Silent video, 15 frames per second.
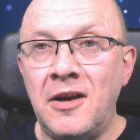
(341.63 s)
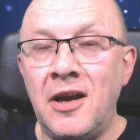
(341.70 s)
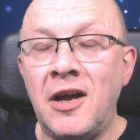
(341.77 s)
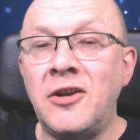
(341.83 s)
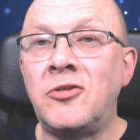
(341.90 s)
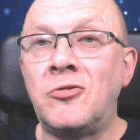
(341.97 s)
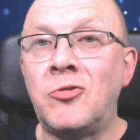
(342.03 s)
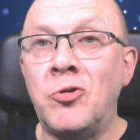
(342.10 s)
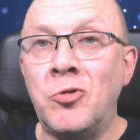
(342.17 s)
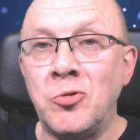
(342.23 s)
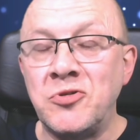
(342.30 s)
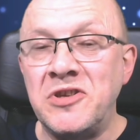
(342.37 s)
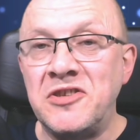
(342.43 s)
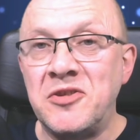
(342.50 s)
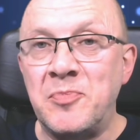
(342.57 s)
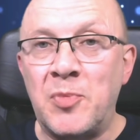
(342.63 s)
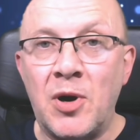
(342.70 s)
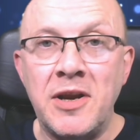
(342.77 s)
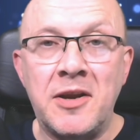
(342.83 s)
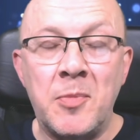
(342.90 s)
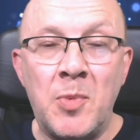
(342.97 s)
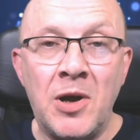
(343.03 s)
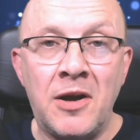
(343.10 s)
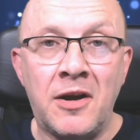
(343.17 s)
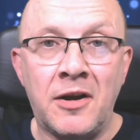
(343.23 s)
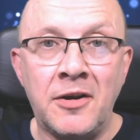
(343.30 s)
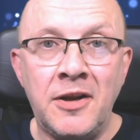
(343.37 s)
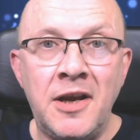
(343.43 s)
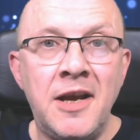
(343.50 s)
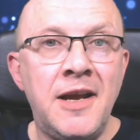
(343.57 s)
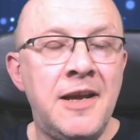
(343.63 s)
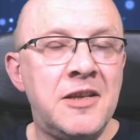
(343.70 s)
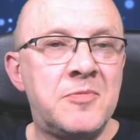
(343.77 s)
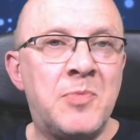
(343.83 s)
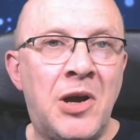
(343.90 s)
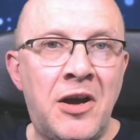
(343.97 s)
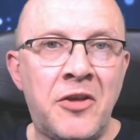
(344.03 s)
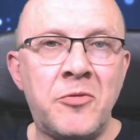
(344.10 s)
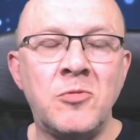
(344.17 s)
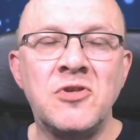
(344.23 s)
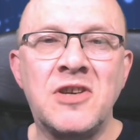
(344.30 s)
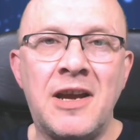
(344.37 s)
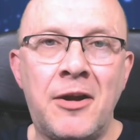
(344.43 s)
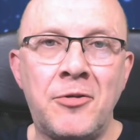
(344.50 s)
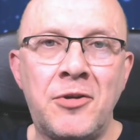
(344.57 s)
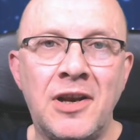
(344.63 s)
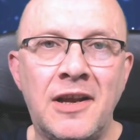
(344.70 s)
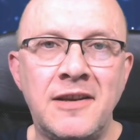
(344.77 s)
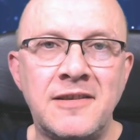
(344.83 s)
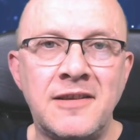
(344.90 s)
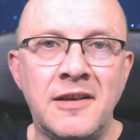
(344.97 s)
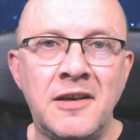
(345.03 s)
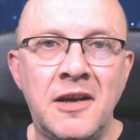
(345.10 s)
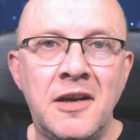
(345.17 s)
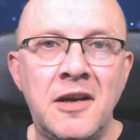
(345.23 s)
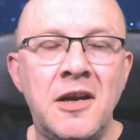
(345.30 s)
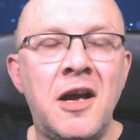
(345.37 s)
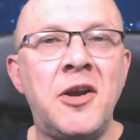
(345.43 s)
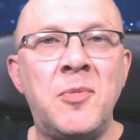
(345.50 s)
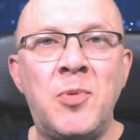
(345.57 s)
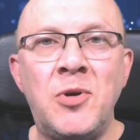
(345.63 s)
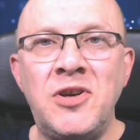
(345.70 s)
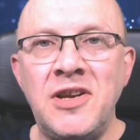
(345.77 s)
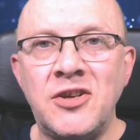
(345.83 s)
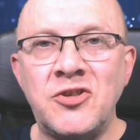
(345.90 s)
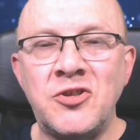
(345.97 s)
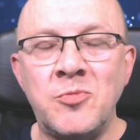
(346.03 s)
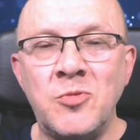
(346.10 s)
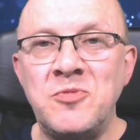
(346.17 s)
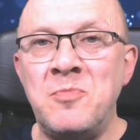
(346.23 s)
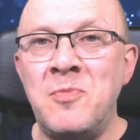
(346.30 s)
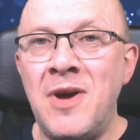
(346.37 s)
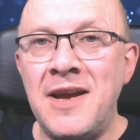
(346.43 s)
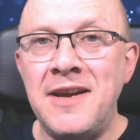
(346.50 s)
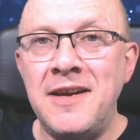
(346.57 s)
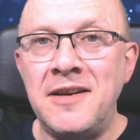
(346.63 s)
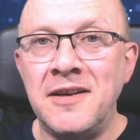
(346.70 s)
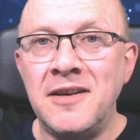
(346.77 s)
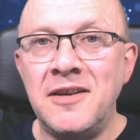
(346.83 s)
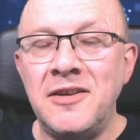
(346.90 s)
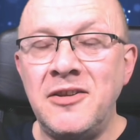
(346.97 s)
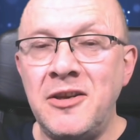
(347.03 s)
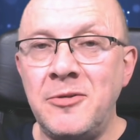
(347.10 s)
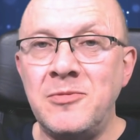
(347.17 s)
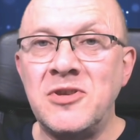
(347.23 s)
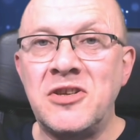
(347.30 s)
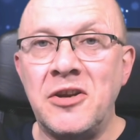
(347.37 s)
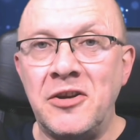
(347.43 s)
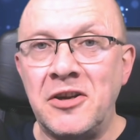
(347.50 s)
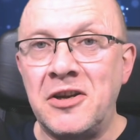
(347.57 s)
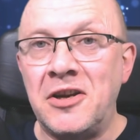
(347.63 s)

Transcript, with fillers: and caused it to break apart. Its path was calculated and a prediction was made that it was going to